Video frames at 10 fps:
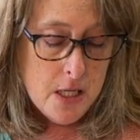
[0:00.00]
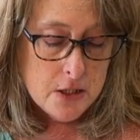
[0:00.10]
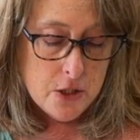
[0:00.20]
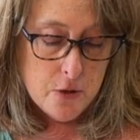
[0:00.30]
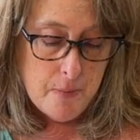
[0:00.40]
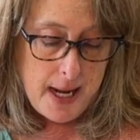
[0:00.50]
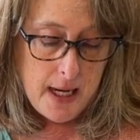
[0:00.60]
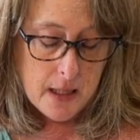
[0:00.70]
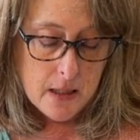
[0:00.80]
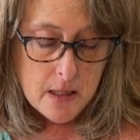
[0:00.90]
to
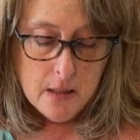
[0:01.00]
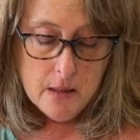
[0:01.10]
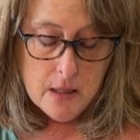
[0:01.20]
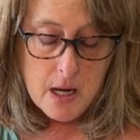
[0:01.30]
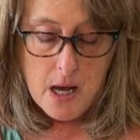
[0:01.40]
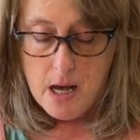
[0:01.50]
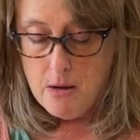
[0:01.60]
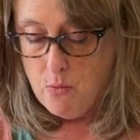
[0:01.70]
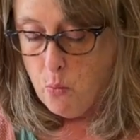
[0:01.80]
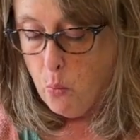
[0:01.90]
make
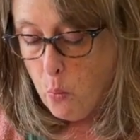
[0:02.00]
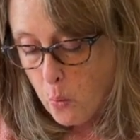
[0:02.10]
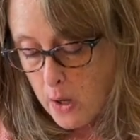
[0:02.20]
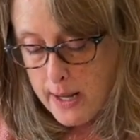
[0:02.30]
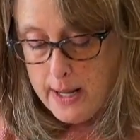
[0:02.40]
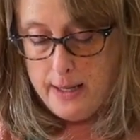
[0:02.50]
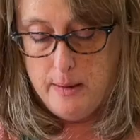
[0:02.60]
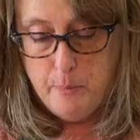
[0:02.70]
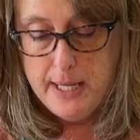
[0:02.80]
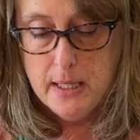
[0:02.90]

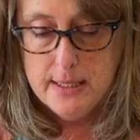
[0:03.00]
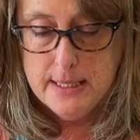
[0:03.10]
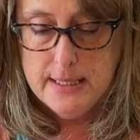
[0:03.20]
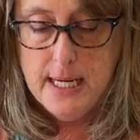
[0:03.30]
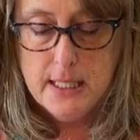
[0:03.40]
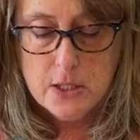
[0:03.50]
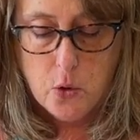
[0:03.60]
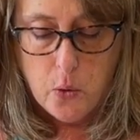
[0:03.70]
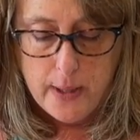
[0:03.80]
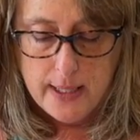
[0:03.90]
one, because it takes
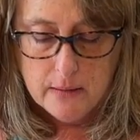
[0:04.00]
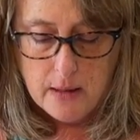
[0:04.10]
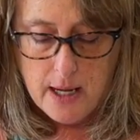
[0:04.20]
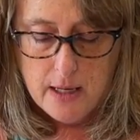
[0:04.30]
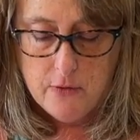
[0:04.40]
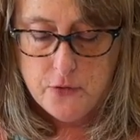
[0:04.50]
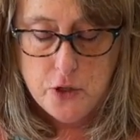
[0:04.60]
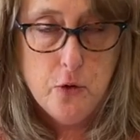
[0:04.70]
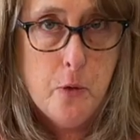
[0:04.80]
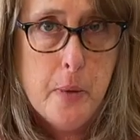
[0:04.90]
quite a lot of
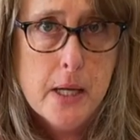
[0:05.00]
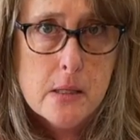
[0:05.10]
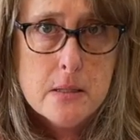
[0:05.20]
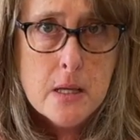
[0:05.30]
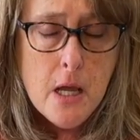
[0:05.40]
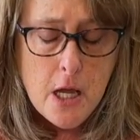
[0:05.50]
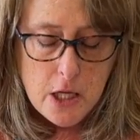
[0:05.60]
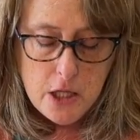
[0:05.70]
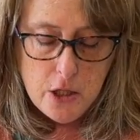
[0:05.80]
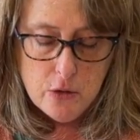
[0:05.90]
toothpicks.
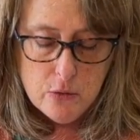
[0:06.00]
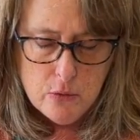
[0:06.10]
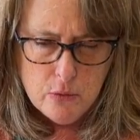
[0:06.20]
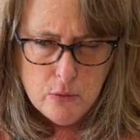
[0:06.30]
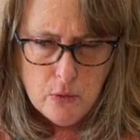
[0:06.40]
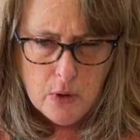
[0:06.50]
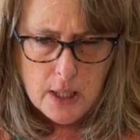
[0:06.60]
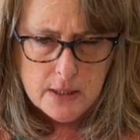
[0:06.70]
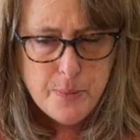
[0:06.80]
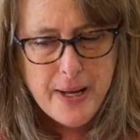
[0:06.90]
You,
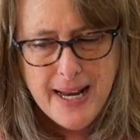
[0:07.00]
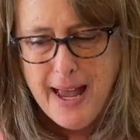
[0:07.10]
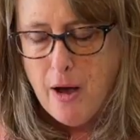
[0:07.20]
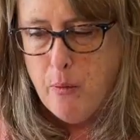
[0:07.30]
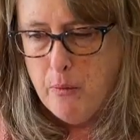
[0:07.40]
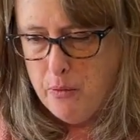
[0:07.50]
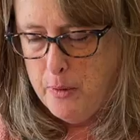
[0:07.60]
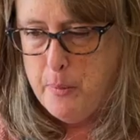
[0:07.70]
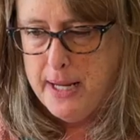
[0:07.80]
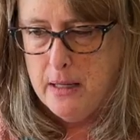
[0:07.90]
depending how the
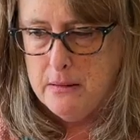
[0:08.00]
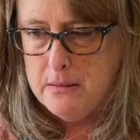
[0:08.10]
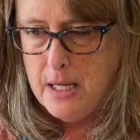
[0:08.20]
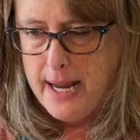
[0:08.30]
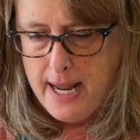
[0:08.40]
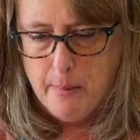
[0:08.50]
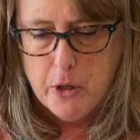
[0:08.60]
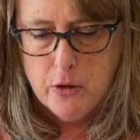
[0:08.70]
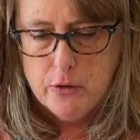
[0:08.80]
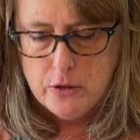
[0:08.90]
big
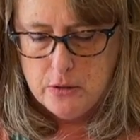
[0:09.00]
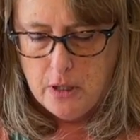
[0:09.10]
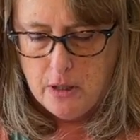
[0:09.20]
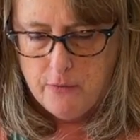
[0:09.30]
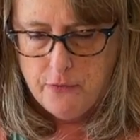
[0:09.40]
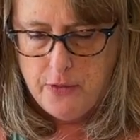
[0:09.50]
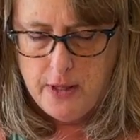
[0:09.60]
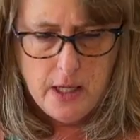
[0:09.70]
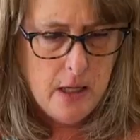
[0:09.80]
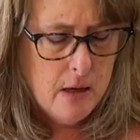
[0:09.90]
diameter of
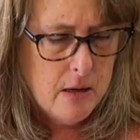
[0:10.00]
the